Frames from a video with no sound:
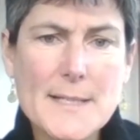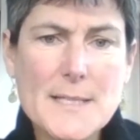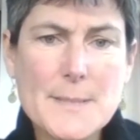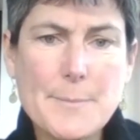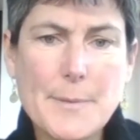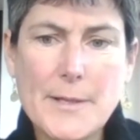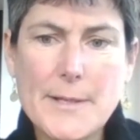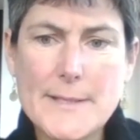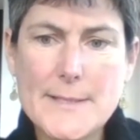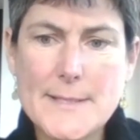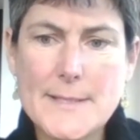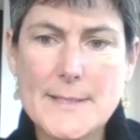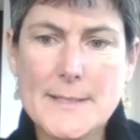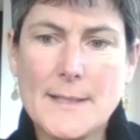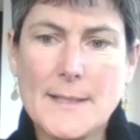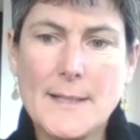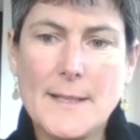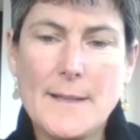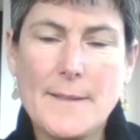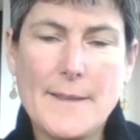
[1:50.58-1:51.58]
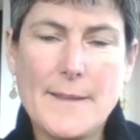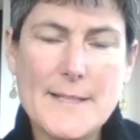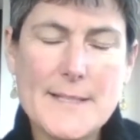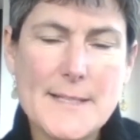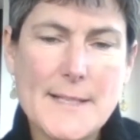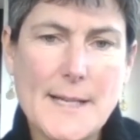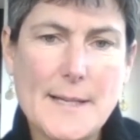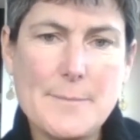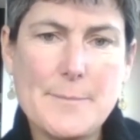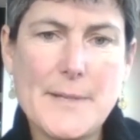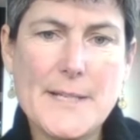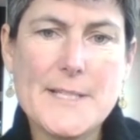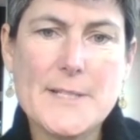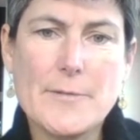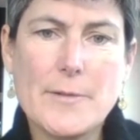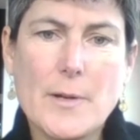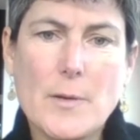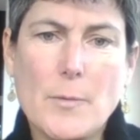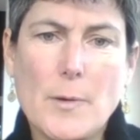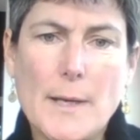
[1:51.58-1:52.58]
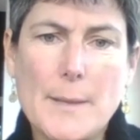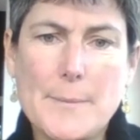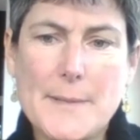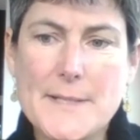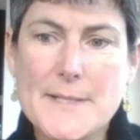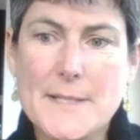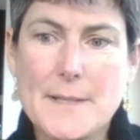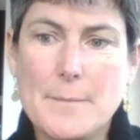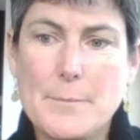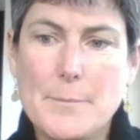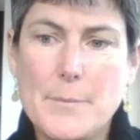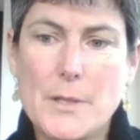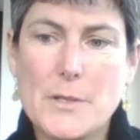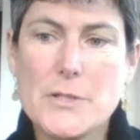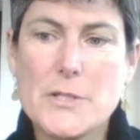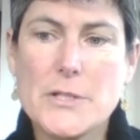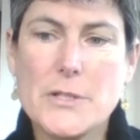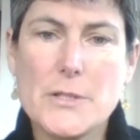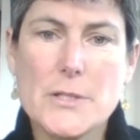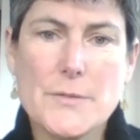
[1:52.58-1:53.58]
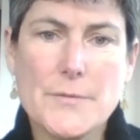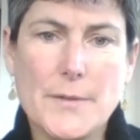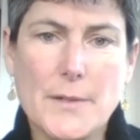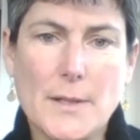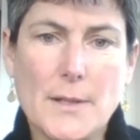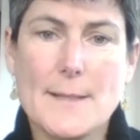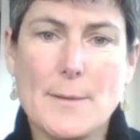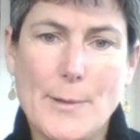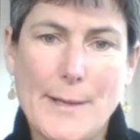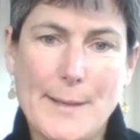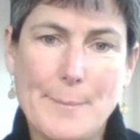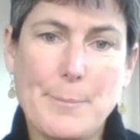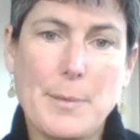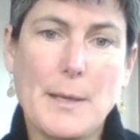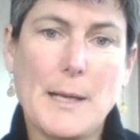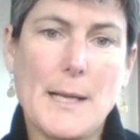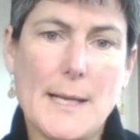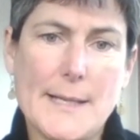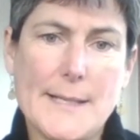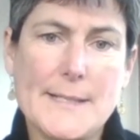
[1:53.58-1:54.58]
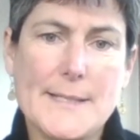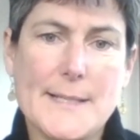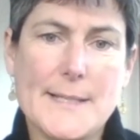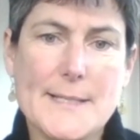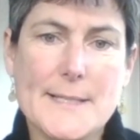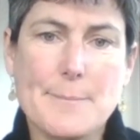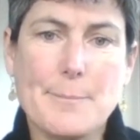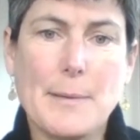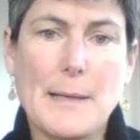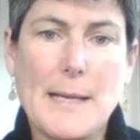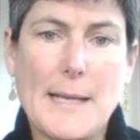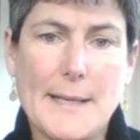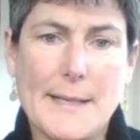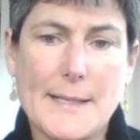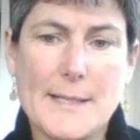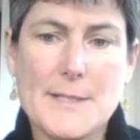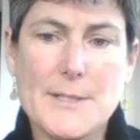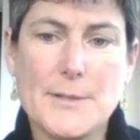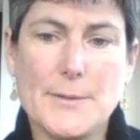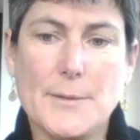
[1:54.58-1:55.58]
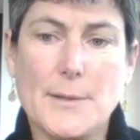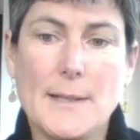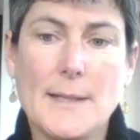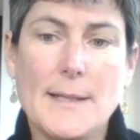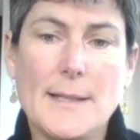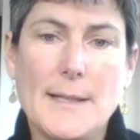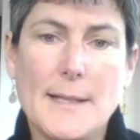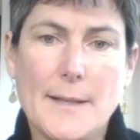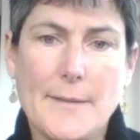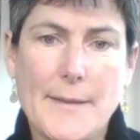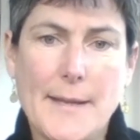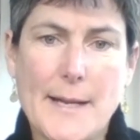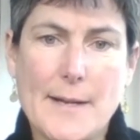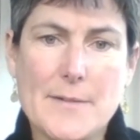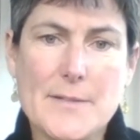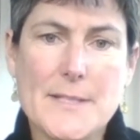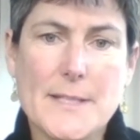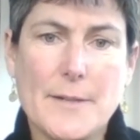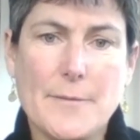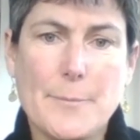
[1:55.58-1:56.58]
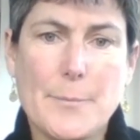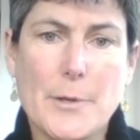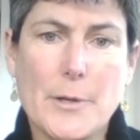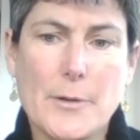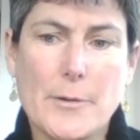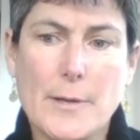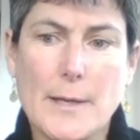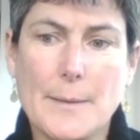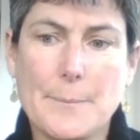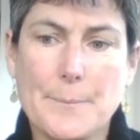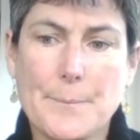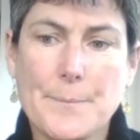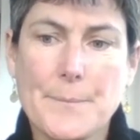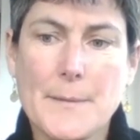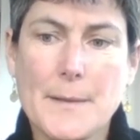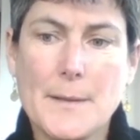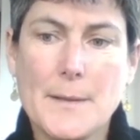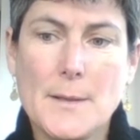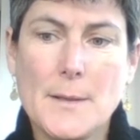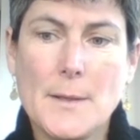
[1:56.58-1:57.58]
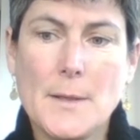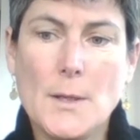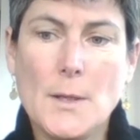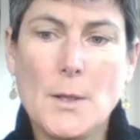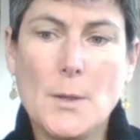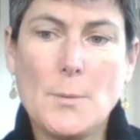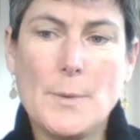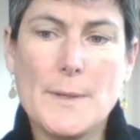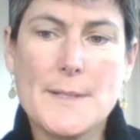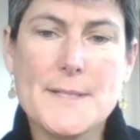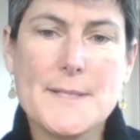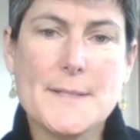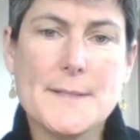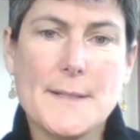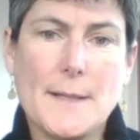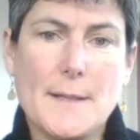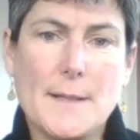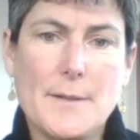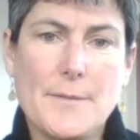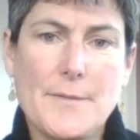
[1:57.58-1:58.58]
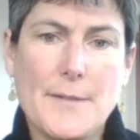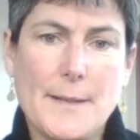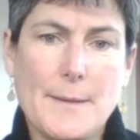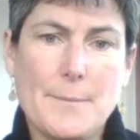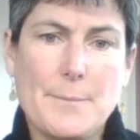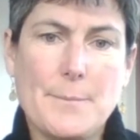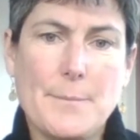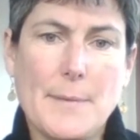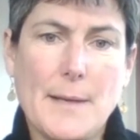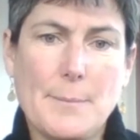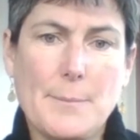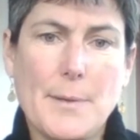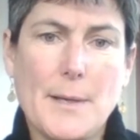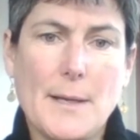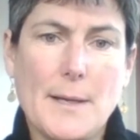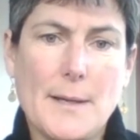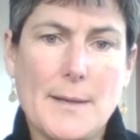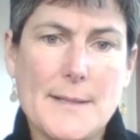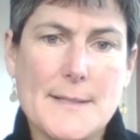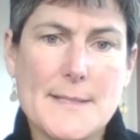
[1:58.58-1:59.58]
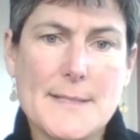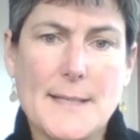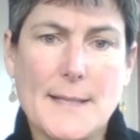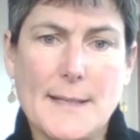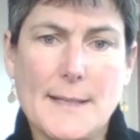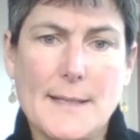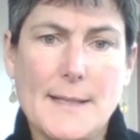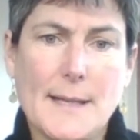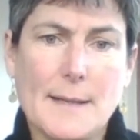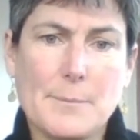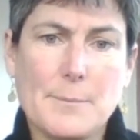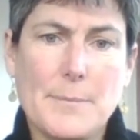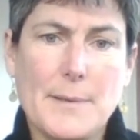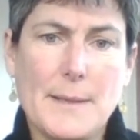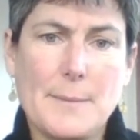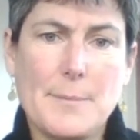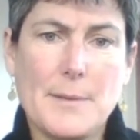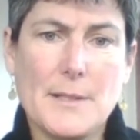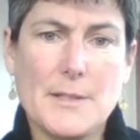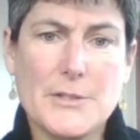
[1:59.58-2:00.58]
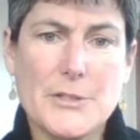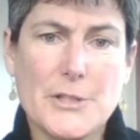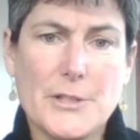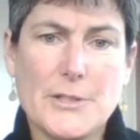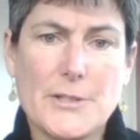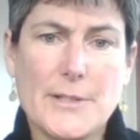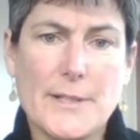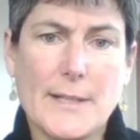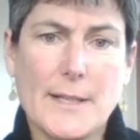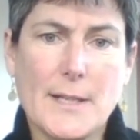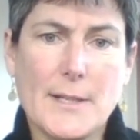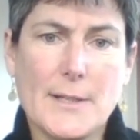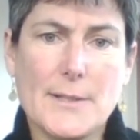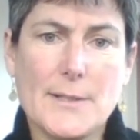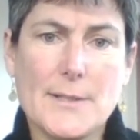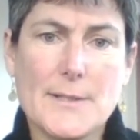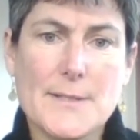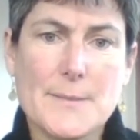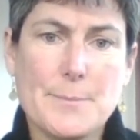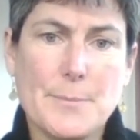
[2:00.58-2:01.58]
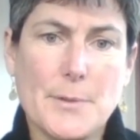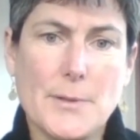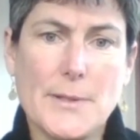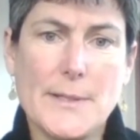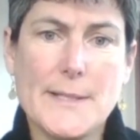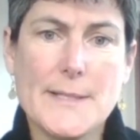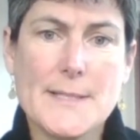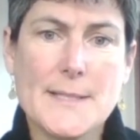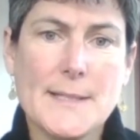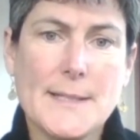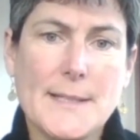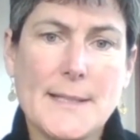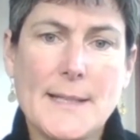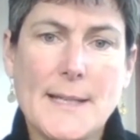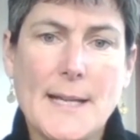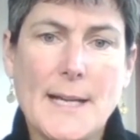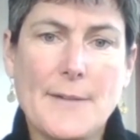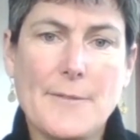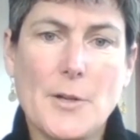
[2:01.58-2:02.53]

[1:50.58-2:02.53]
experience, these nine basic requirements are most useful when applied as a planning tool at the outset of programme. When staff and, and partners and young people, children, girls, boys, have